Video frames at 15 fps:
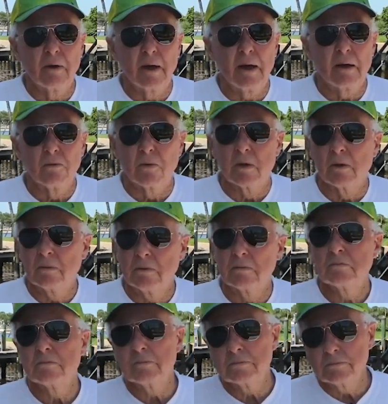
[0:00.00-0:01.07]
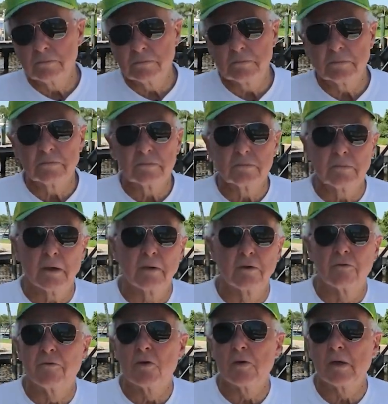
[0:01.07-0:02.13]
and we're
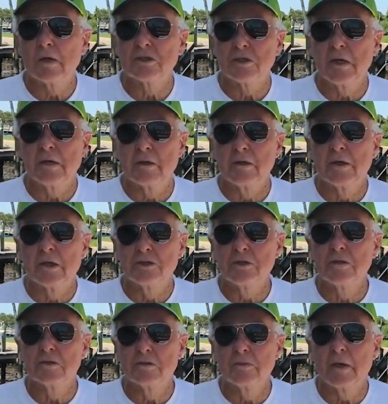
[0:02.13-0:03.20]
under varying sea conditions.